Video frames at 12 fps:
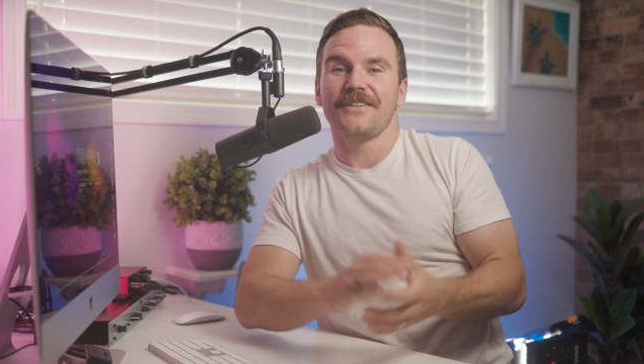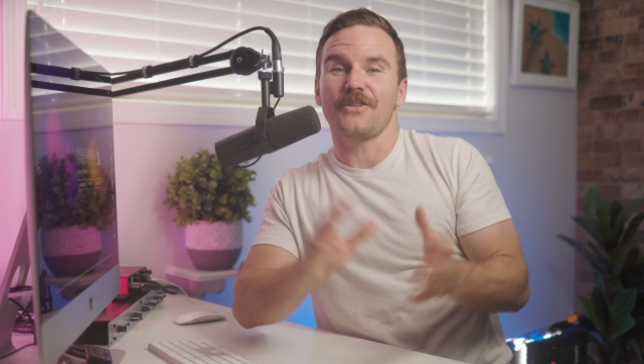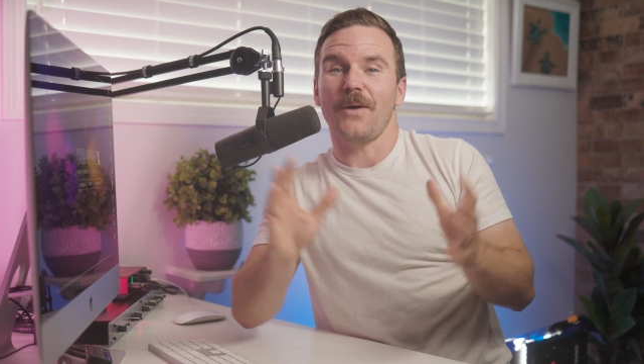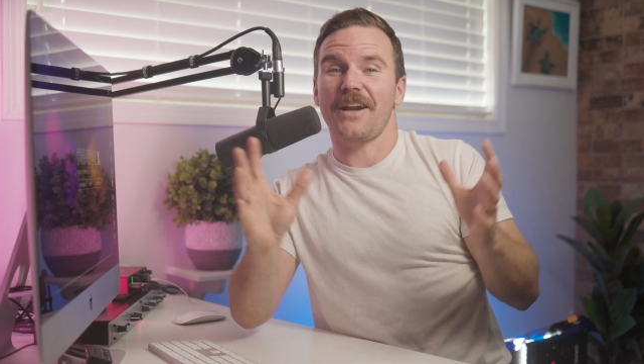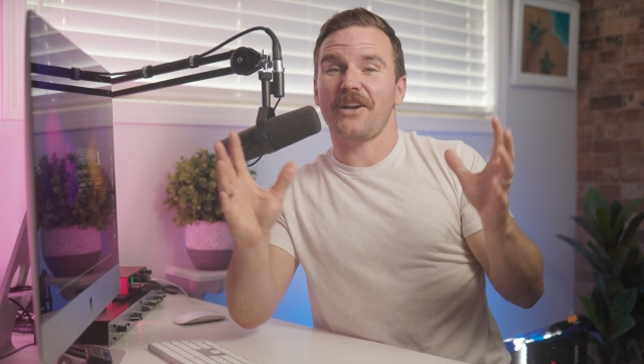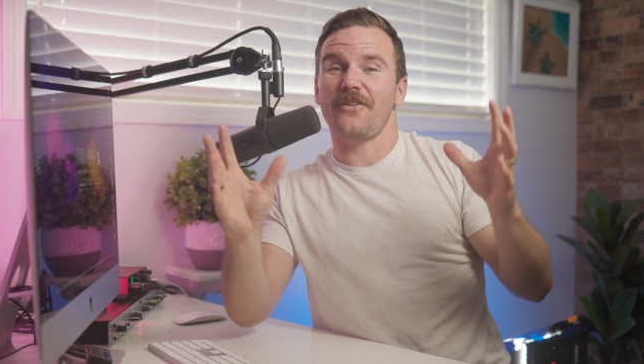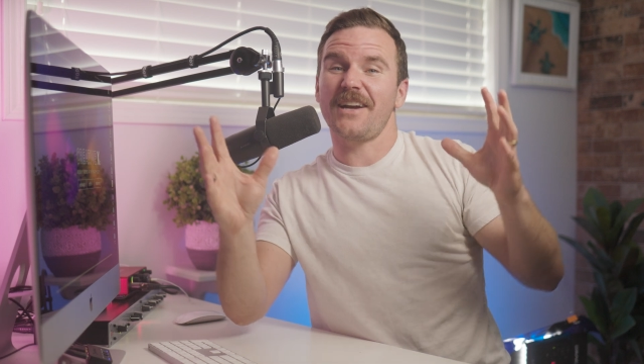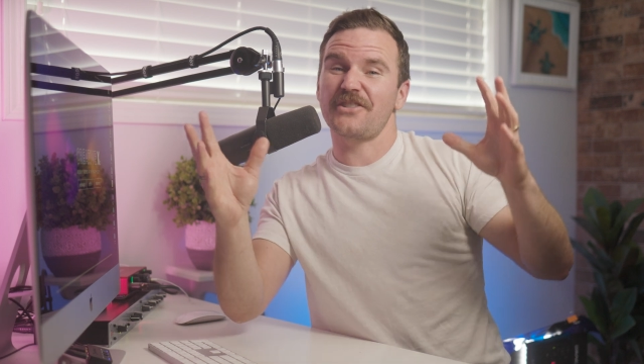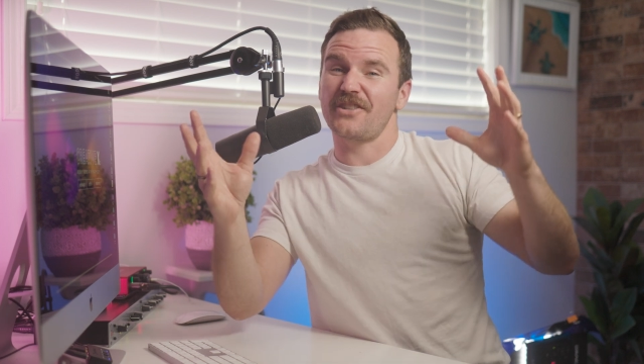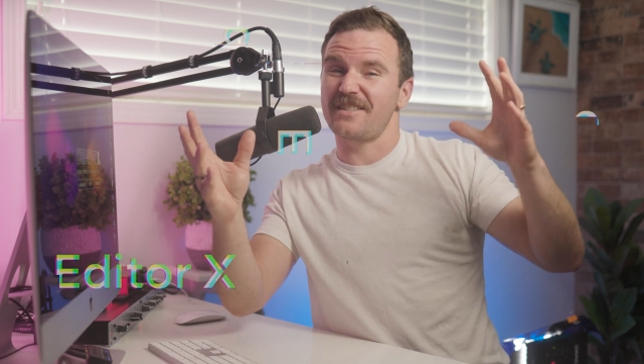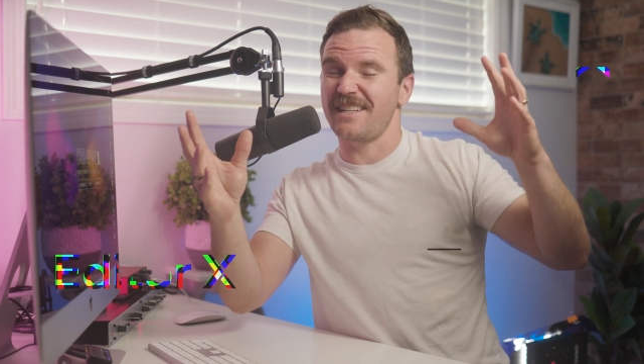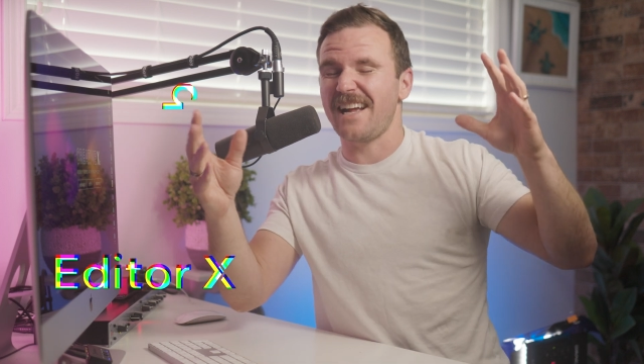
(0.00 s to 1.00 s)
So
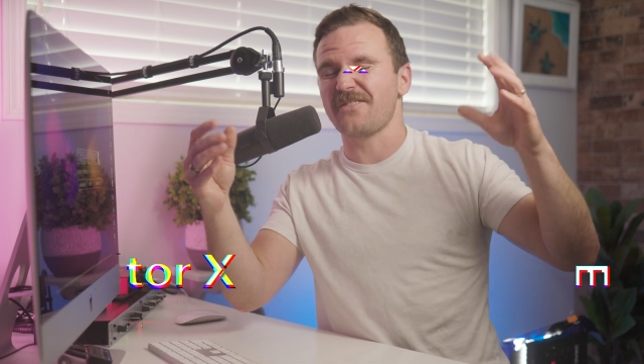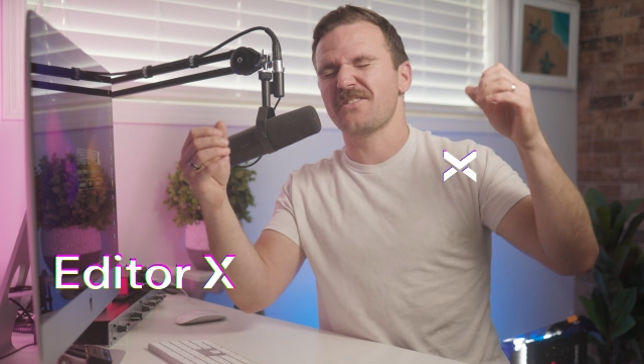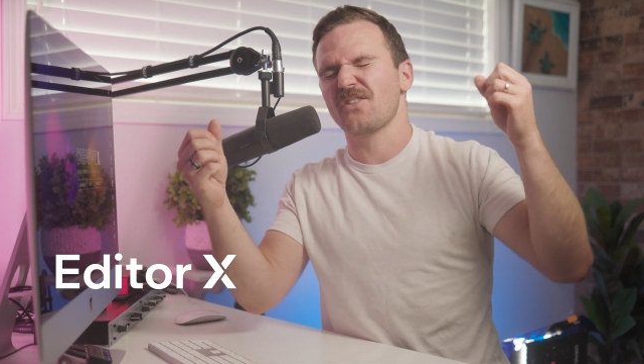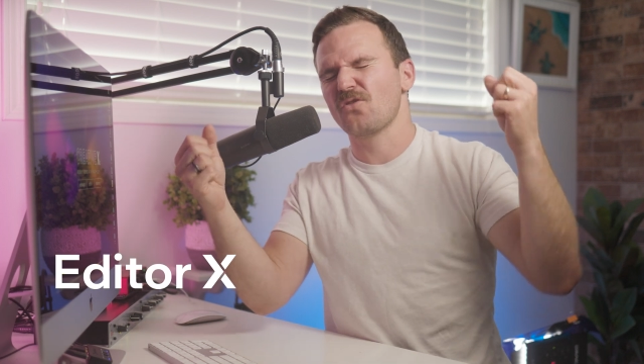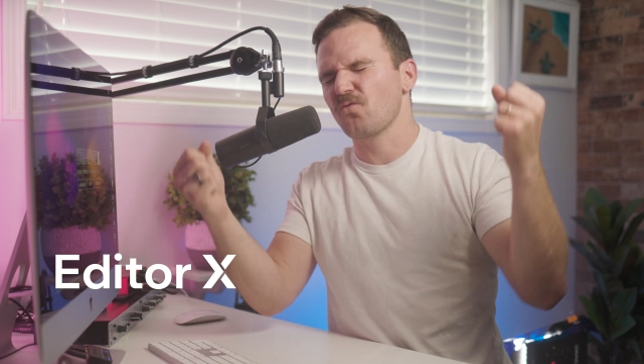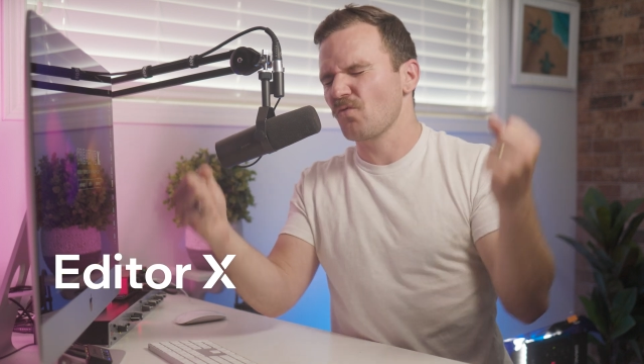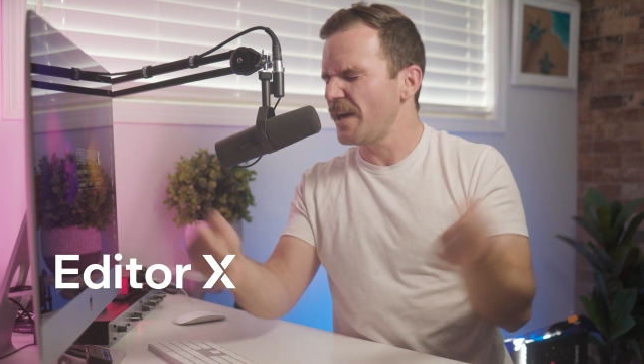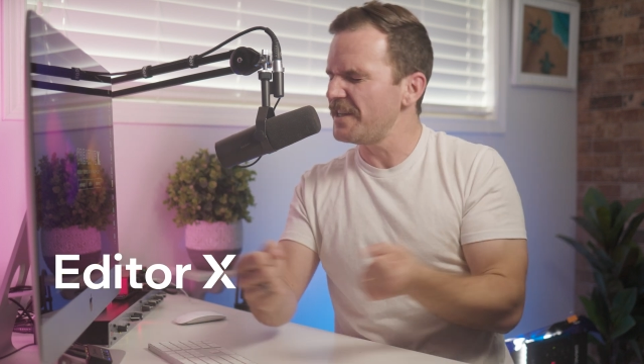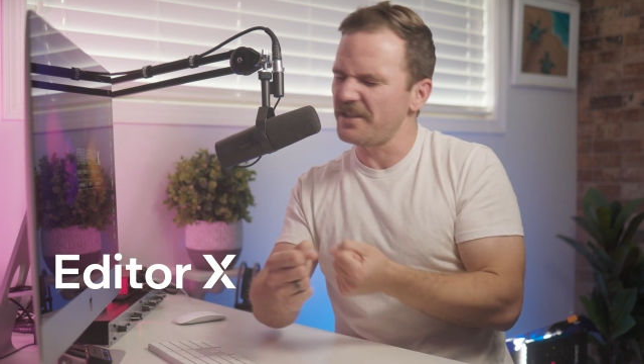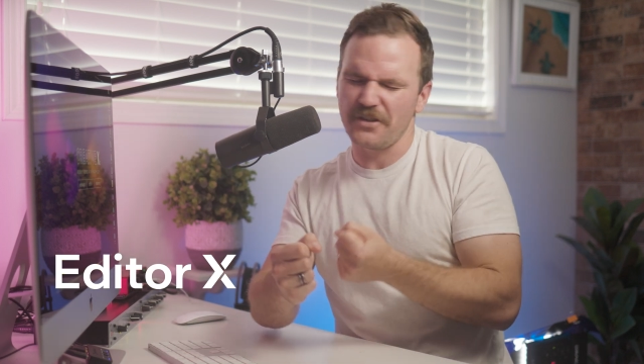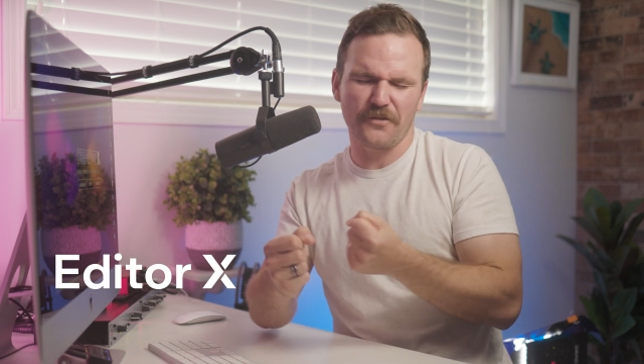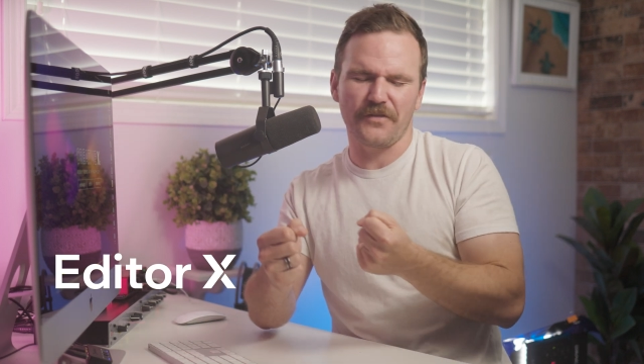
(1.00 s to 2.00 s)
EditorX just announced a
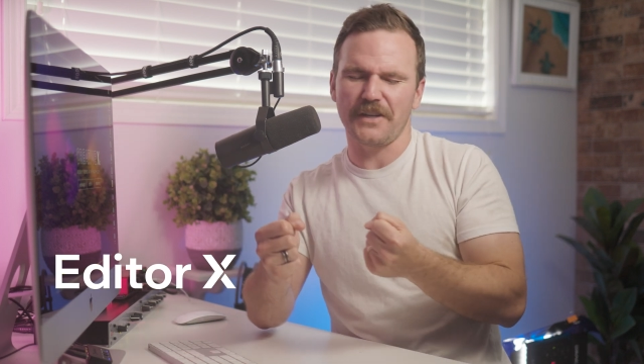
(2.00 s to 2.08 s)
crazy new